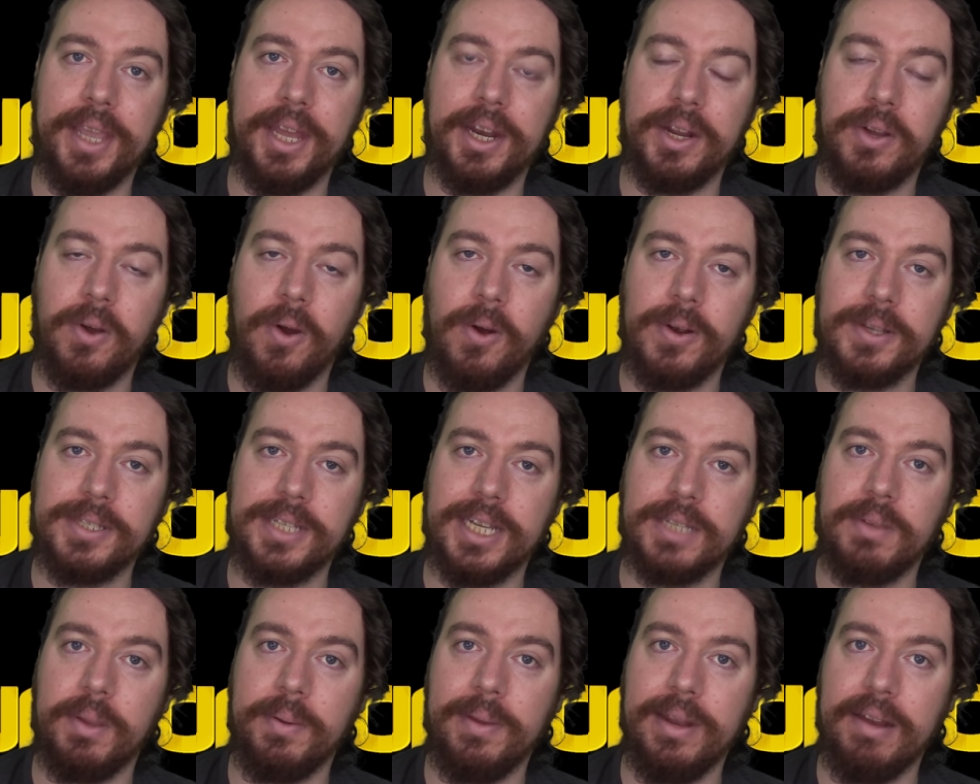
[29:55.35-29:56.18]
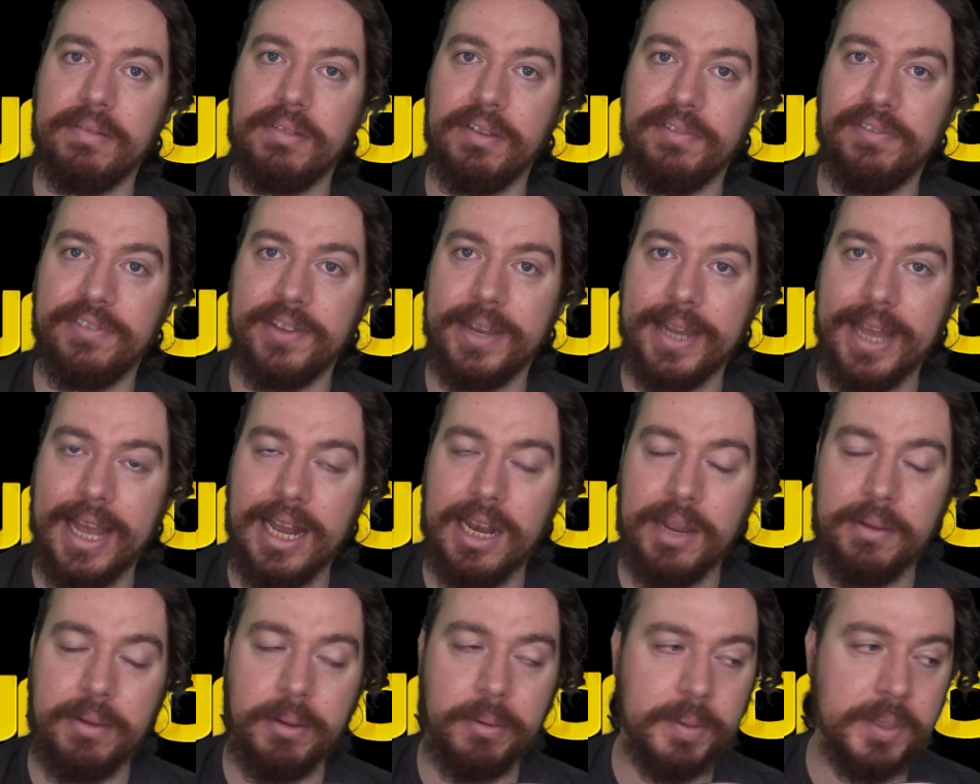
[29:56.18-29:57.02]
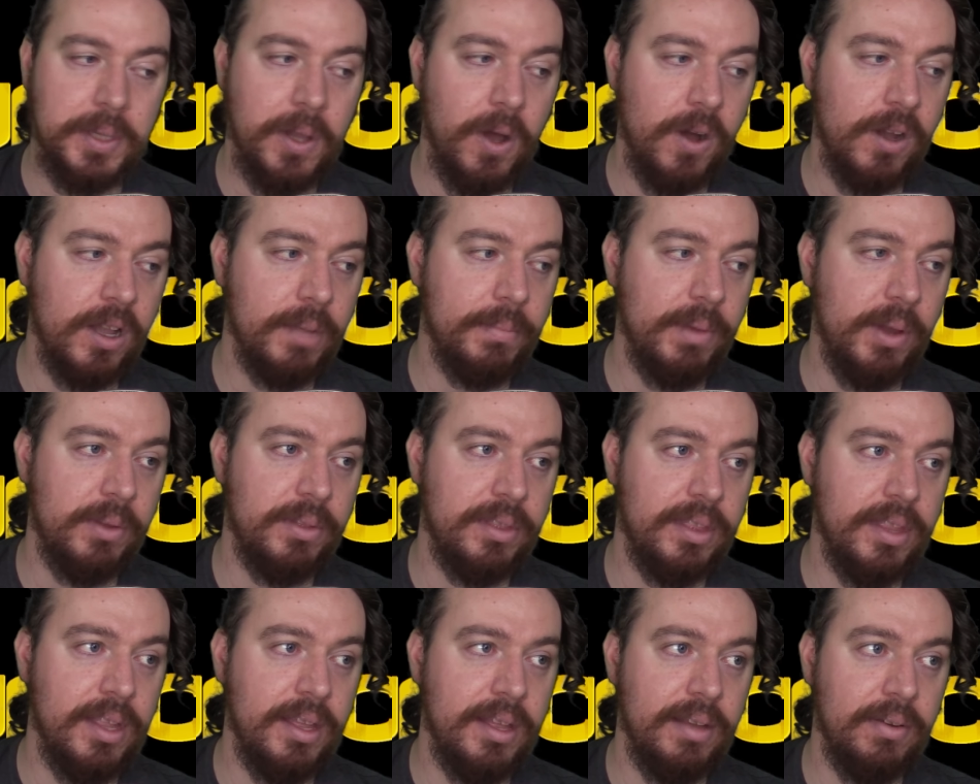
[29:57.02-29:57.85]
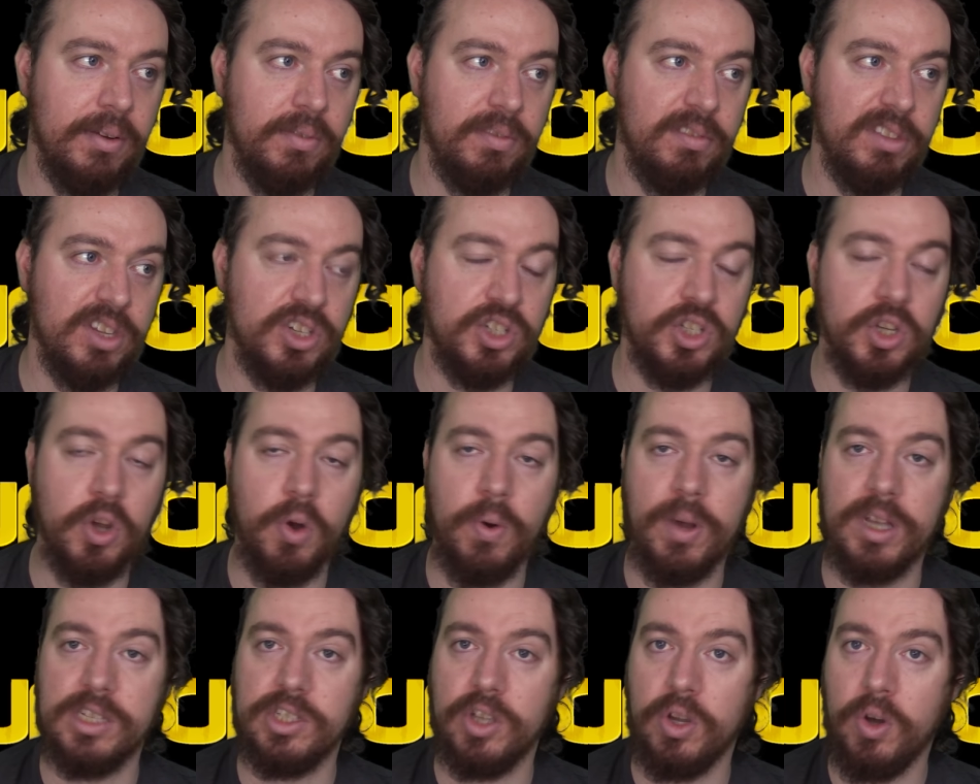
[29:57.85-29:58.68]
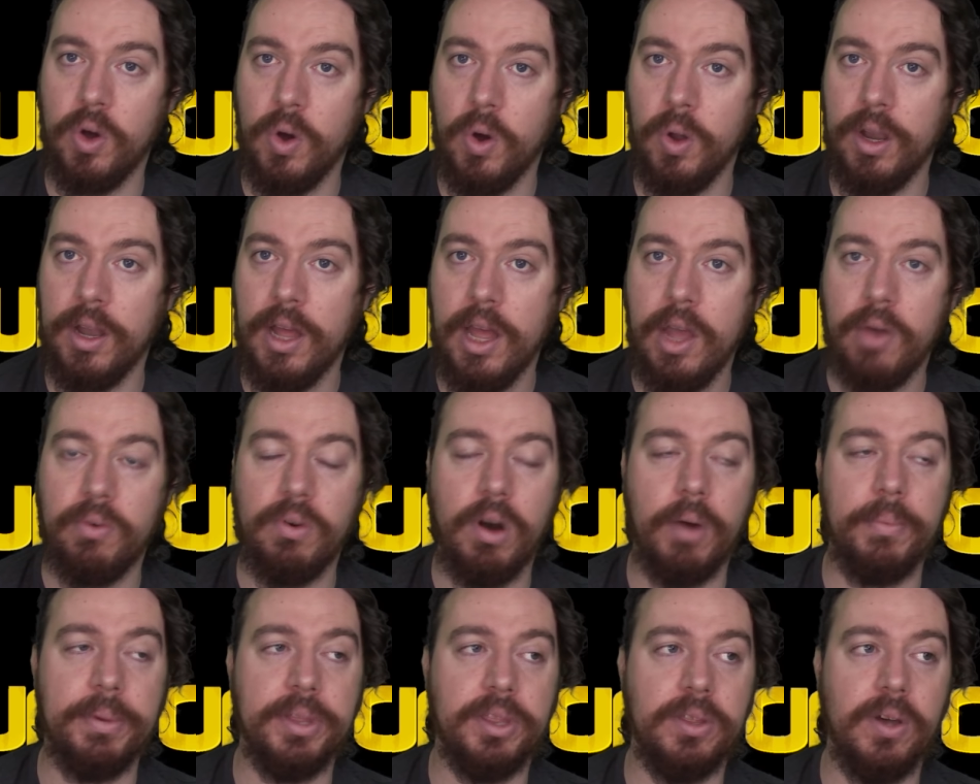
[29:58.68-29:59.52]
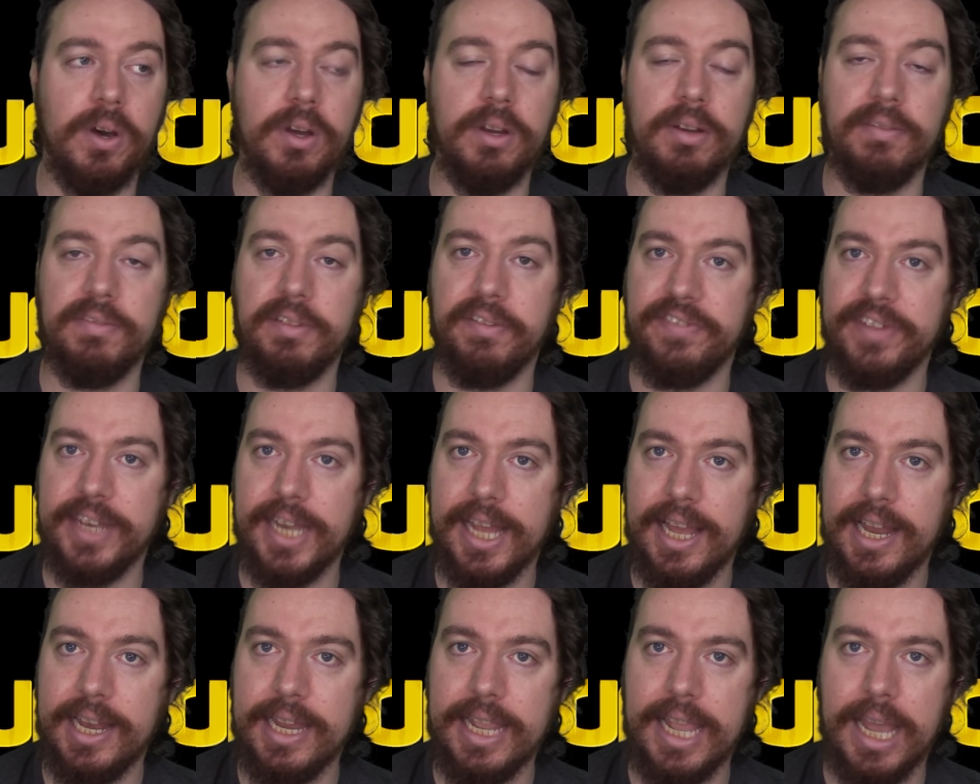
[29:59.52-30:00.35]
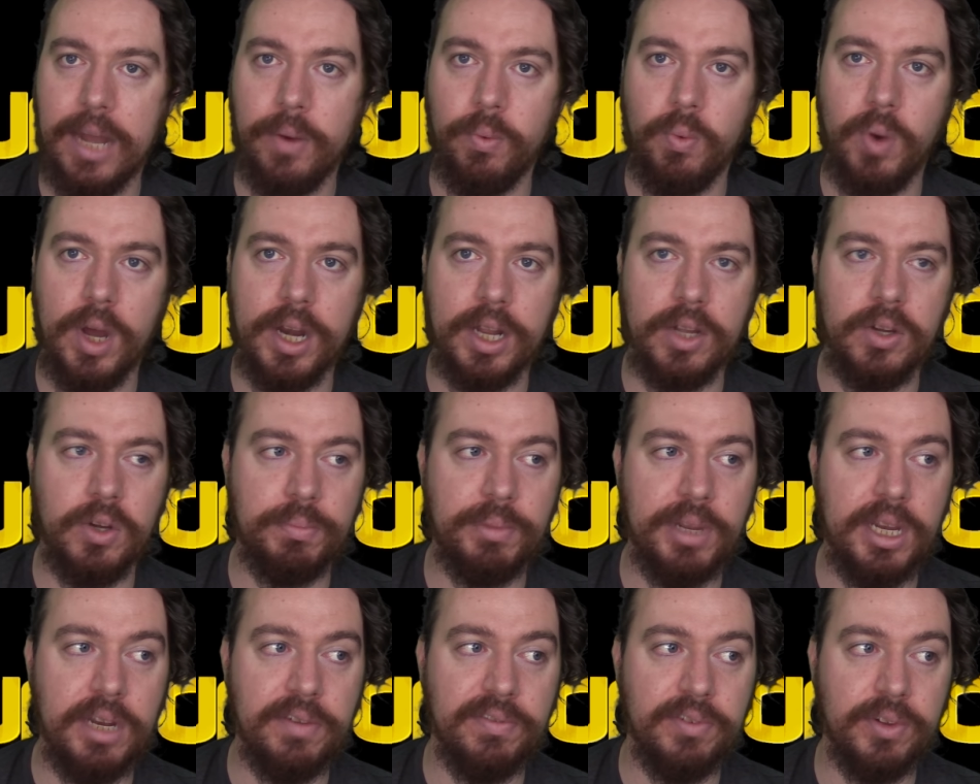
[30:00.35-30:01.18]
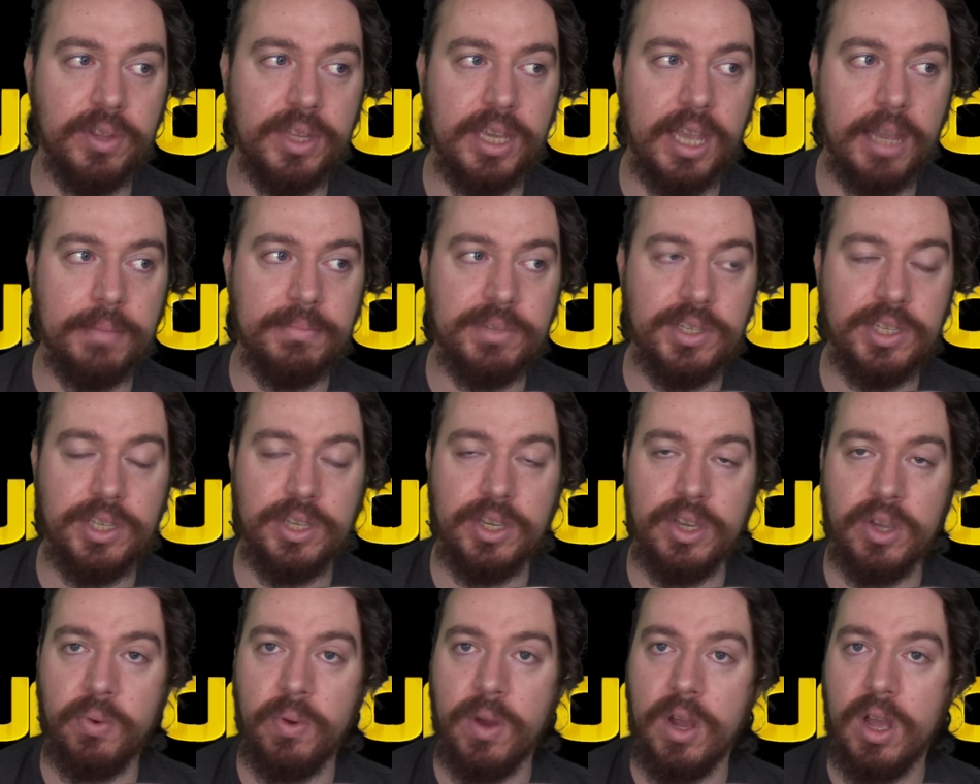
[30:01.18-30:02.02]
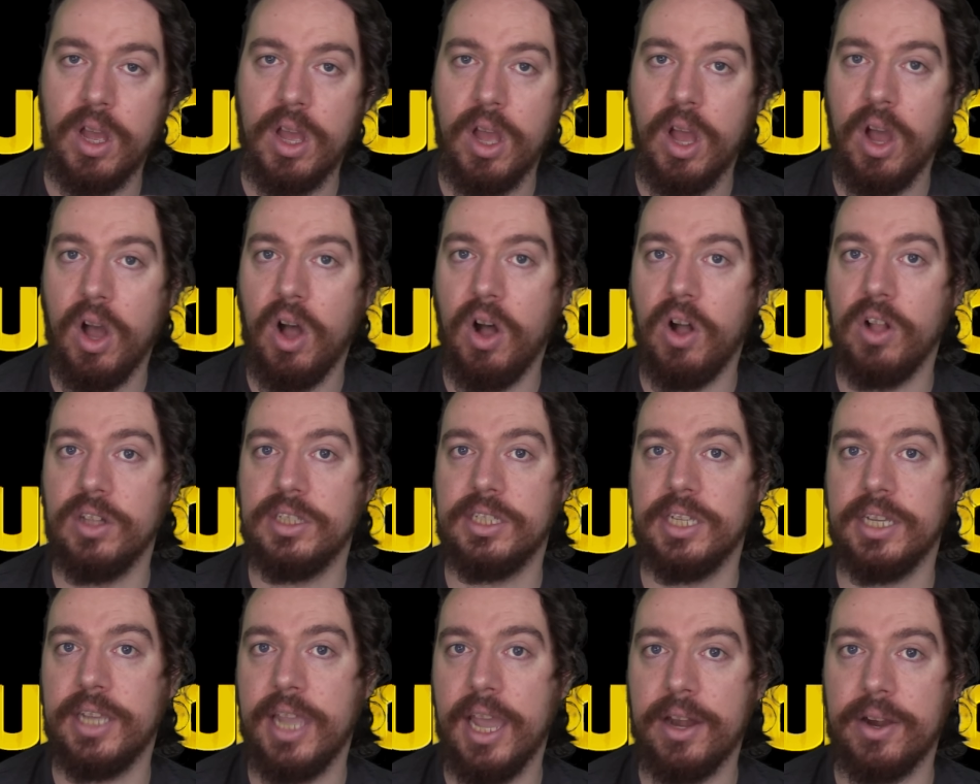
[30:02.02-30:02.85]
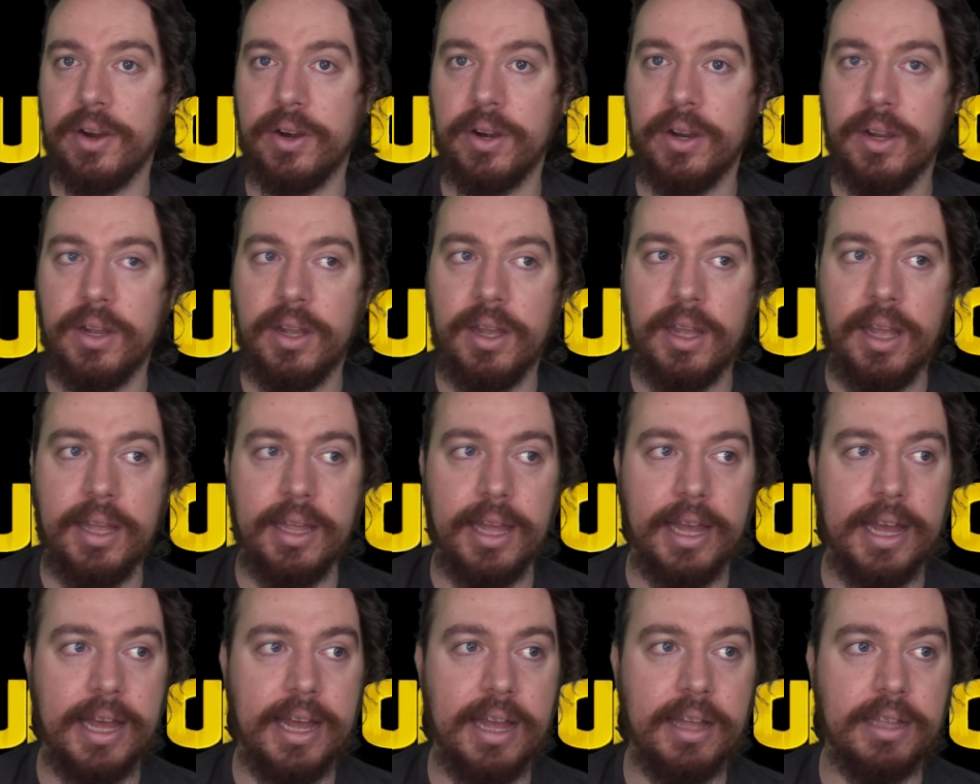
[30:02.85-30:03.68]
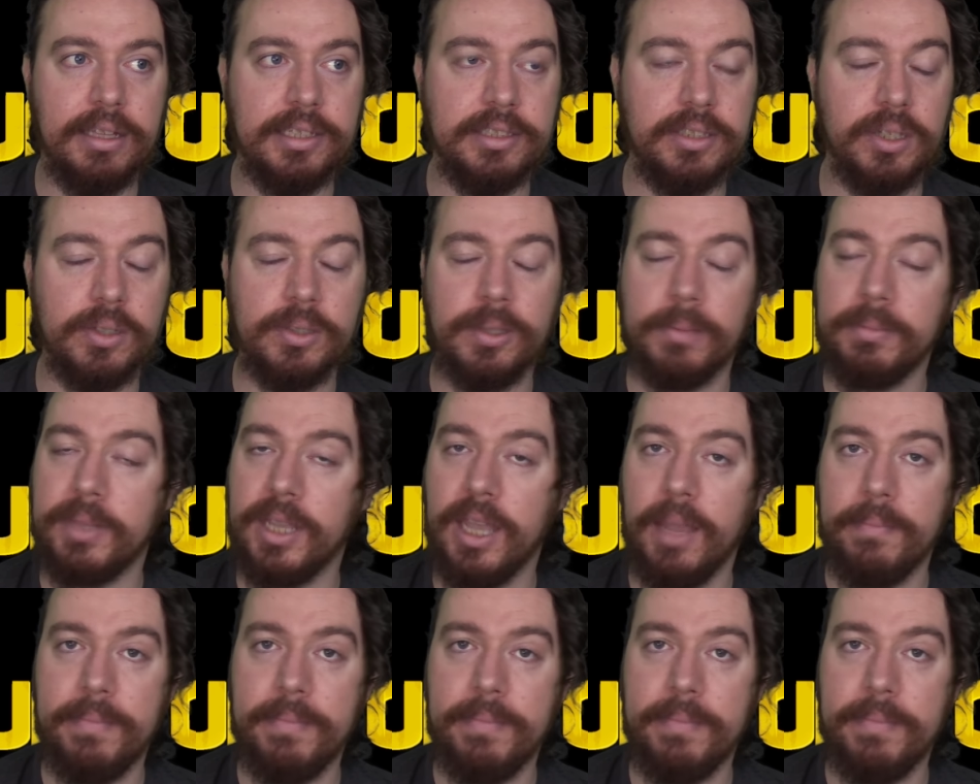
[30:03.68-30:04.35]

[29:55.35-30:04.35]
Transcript: And of course, next week we'll have the finale. We will talk about the show as a whole, what we thought of the finale, and what it could mean for the M C U altogether. Uh, is there something I